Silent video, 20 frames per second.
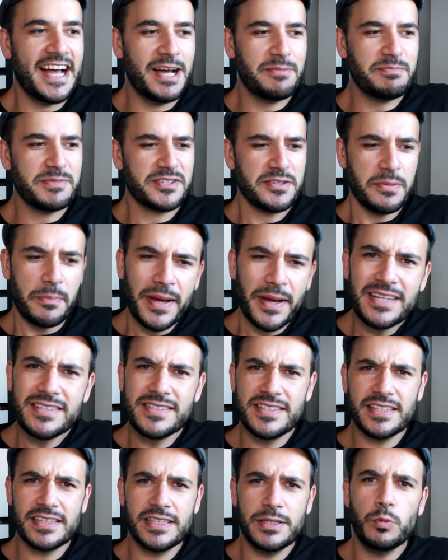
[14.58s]
So
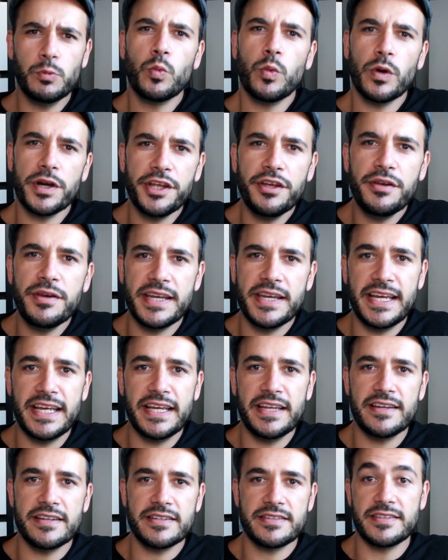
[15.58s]
basically, what do you
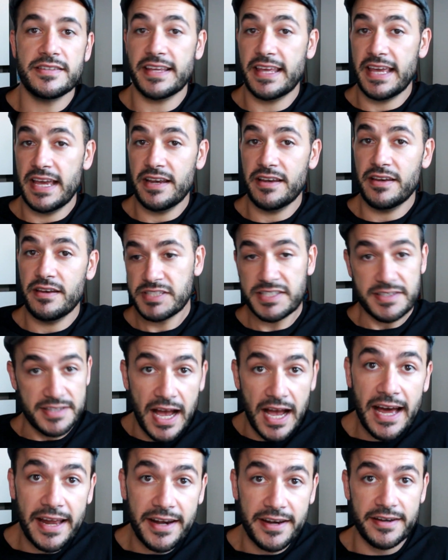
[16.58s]
need to get
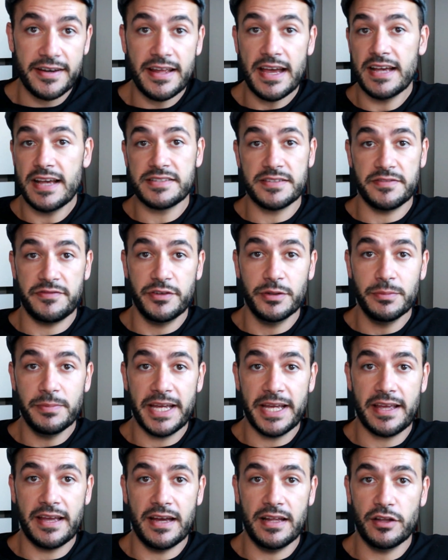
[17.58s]
started as a
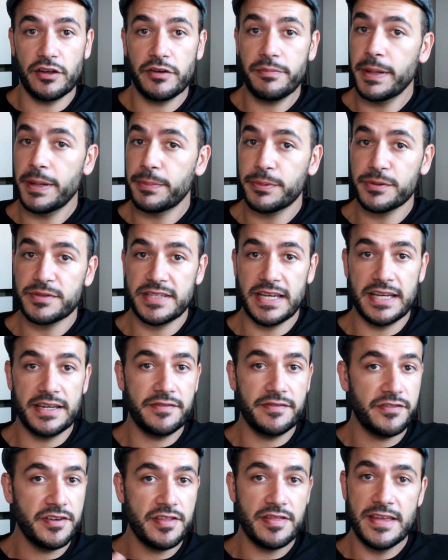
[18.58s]
filmmaker? A lot of people say
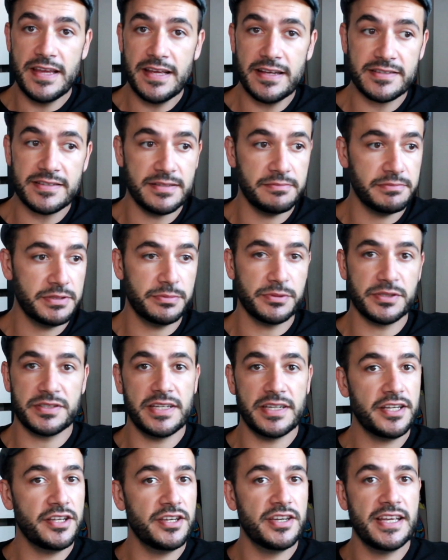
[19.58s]
different things. Some people
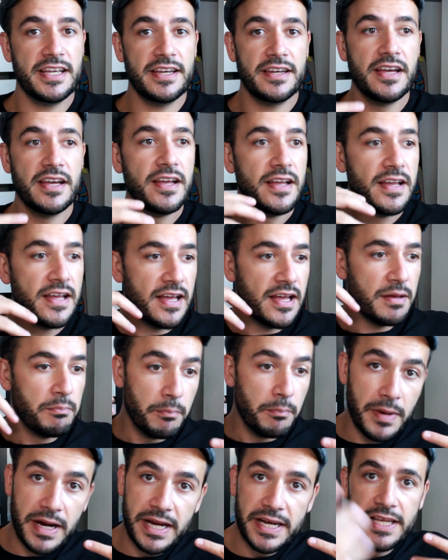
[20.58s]
say you need
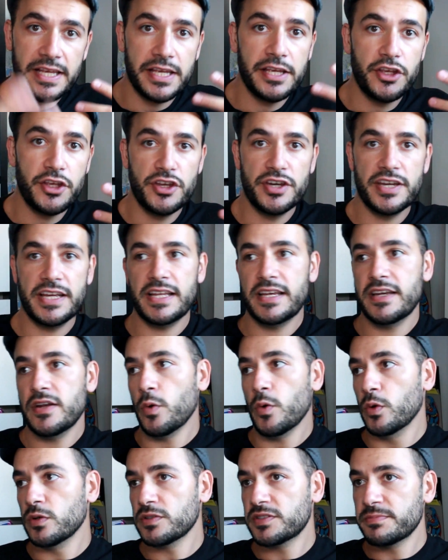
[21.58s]
money, you need
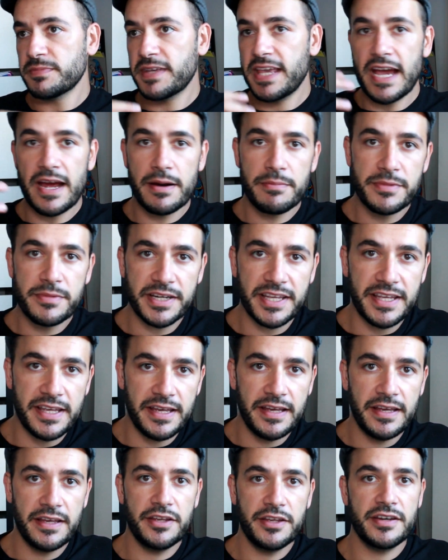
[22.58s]
awesome camera
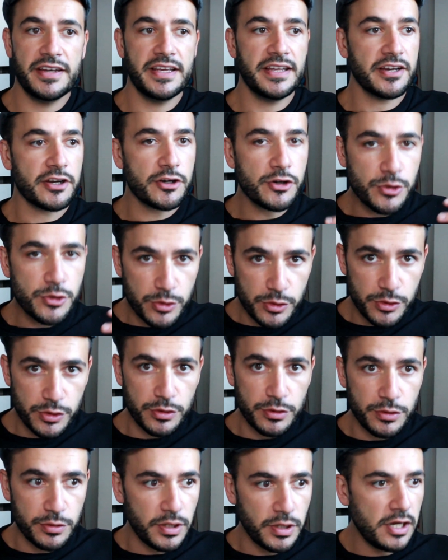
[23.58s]
gear, you need a
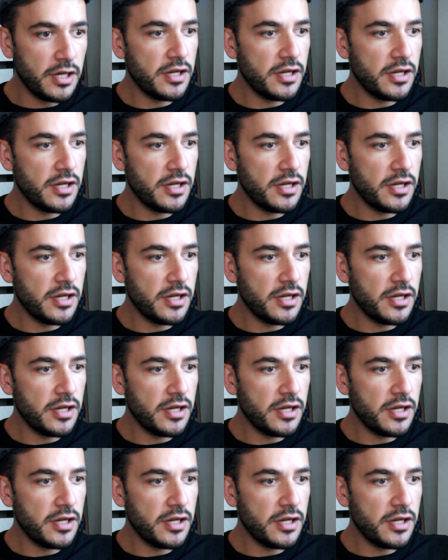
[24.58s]
crew,